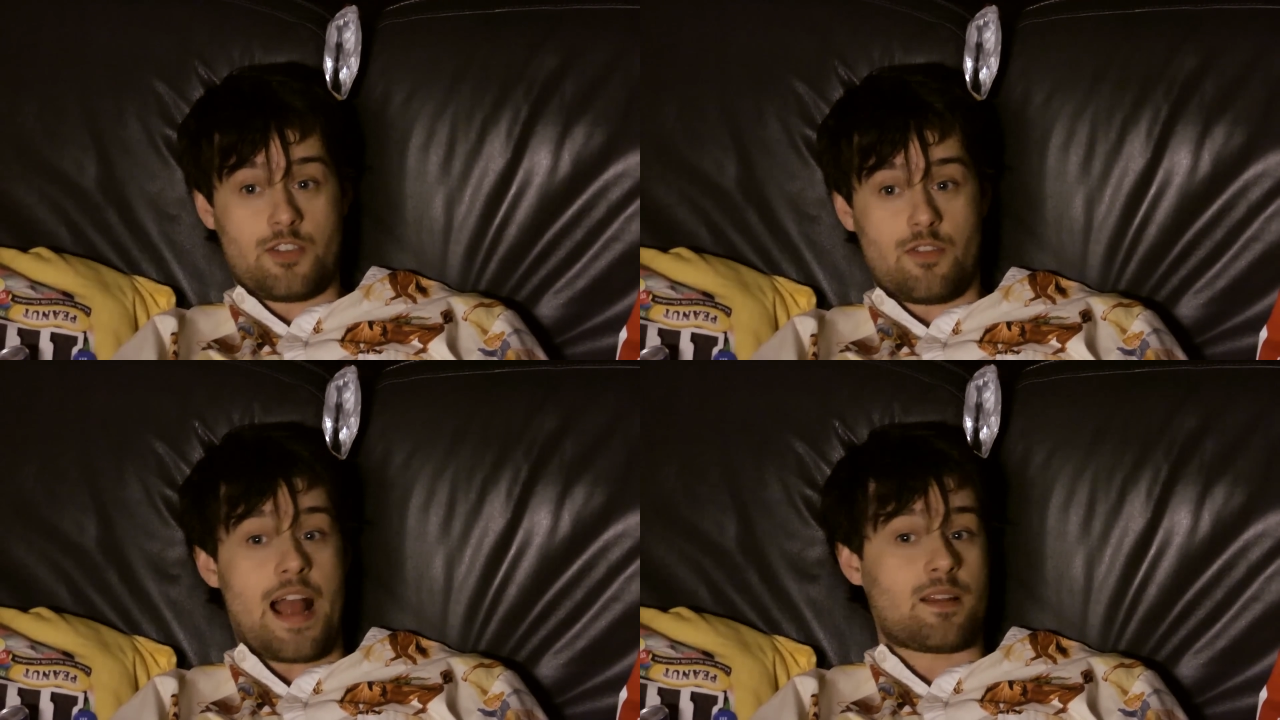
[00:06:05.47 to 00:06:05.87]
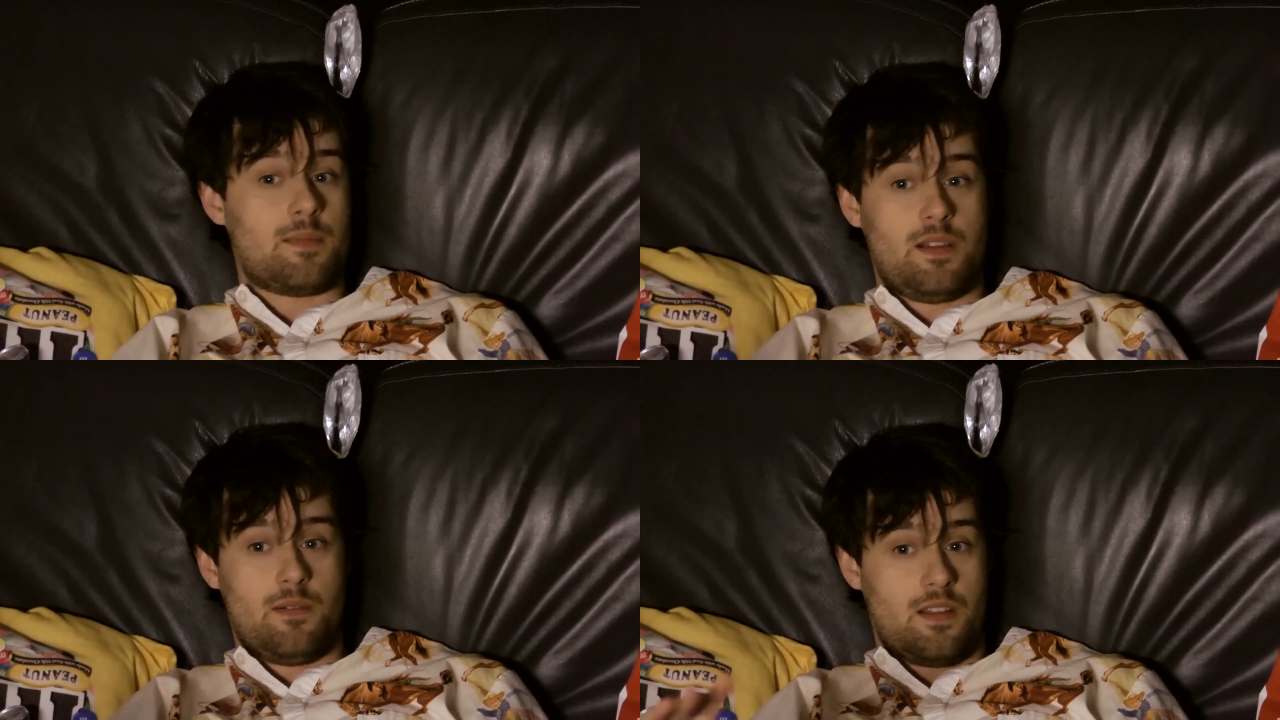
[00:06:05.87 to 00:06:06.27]

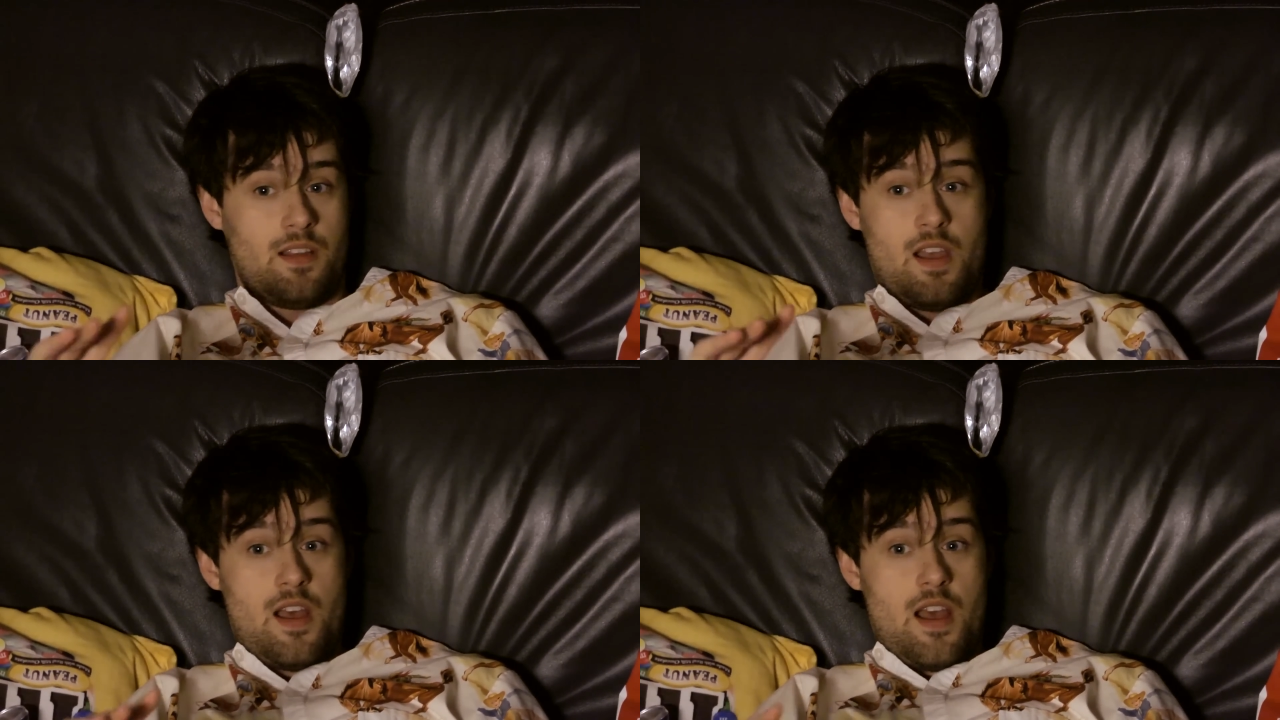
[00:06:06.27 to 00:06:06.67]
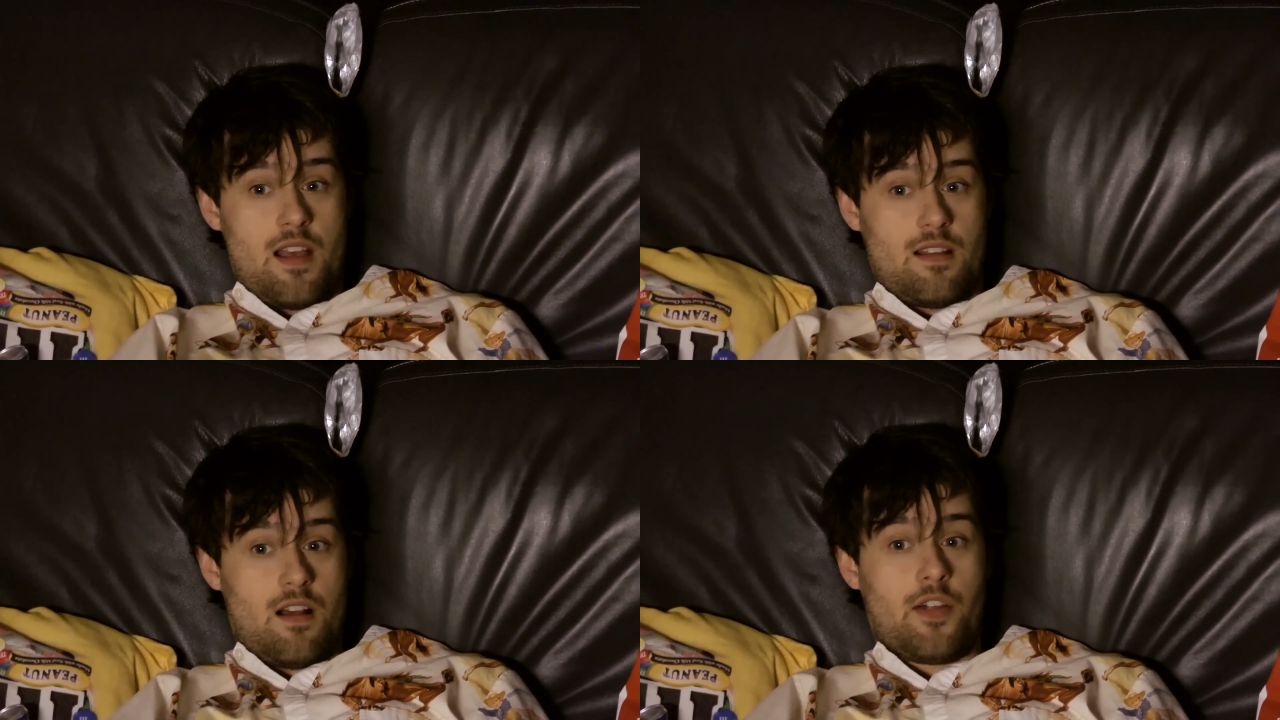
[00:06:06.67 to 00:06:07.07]
distract me with
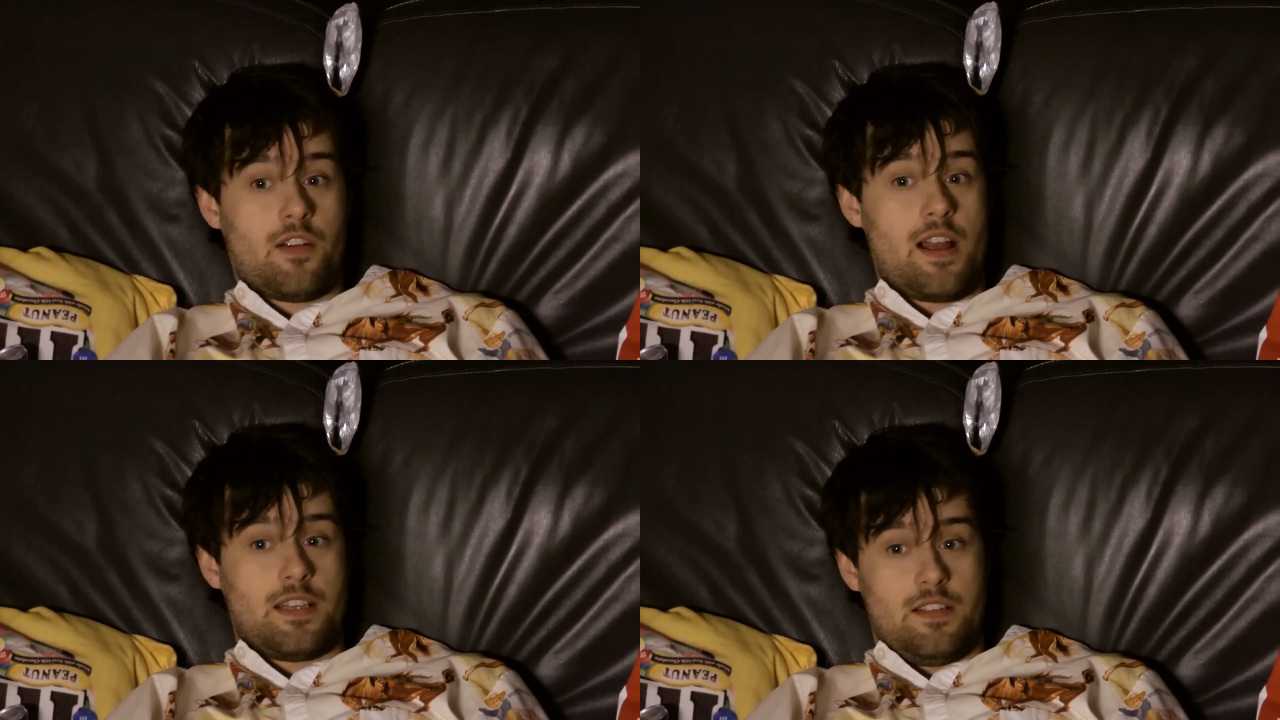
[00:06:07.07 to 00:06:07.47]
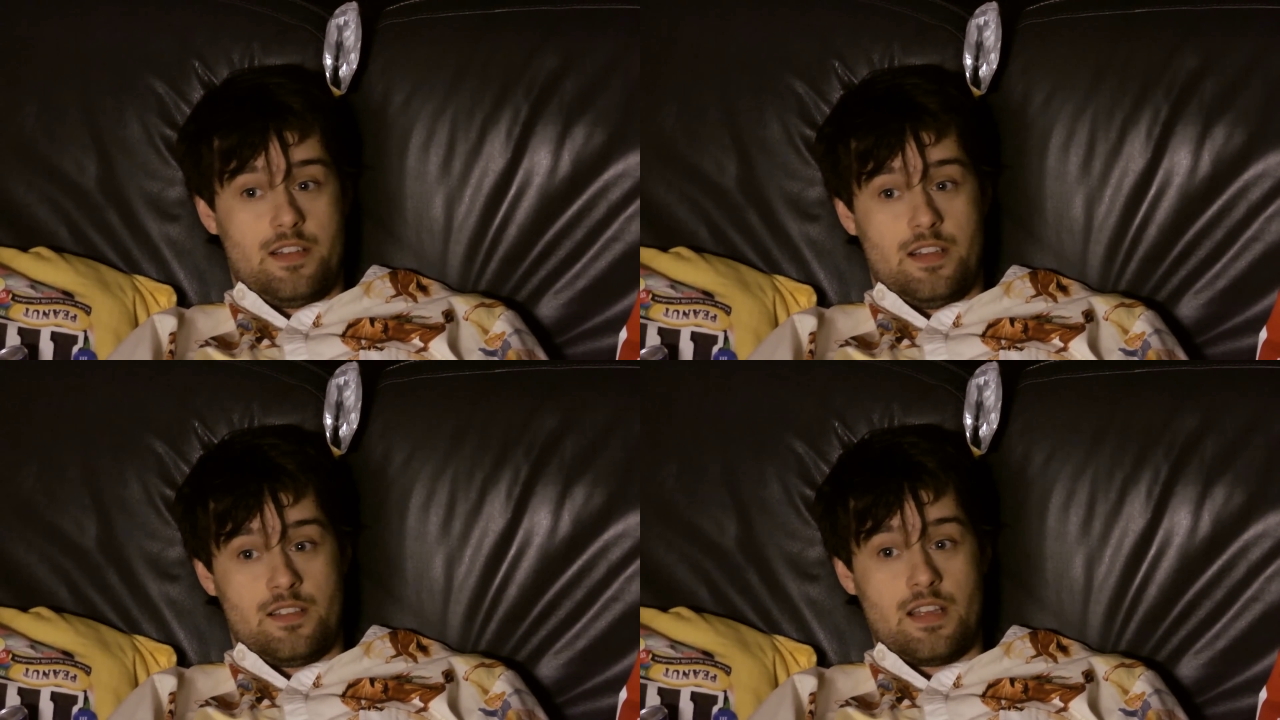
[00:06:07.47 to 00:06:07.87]
other
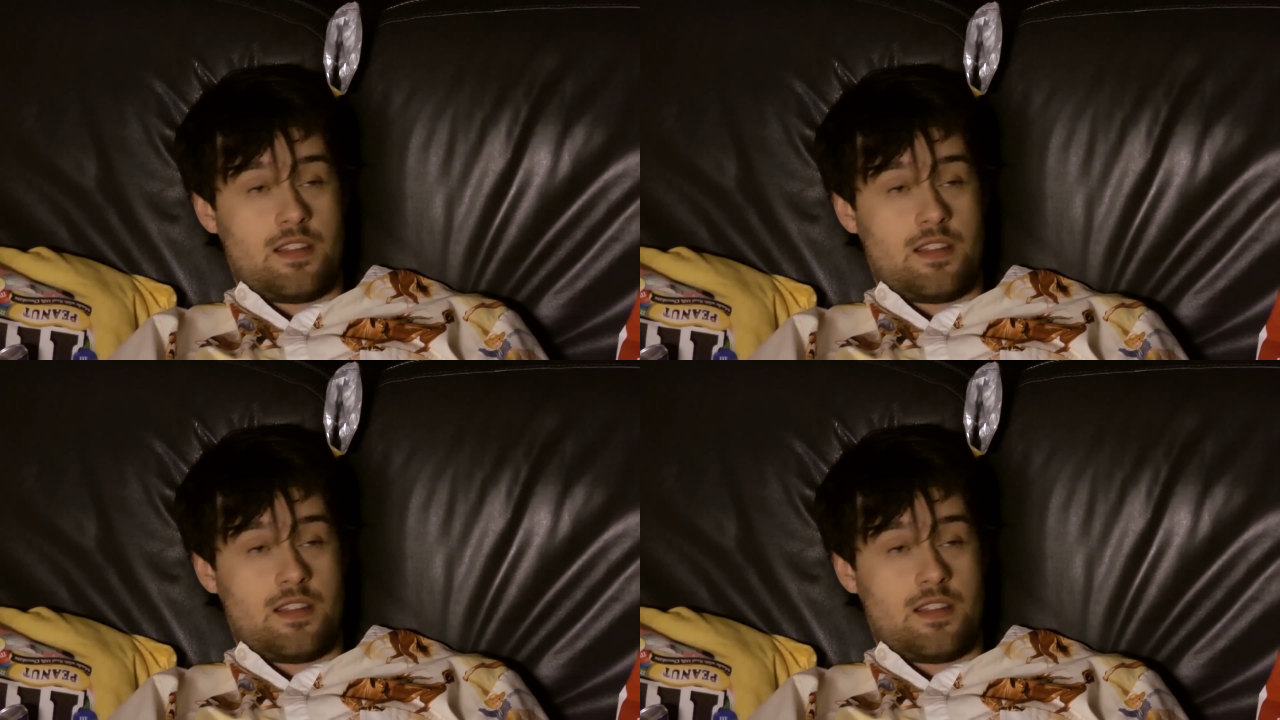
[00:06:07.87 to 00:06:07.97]
activities.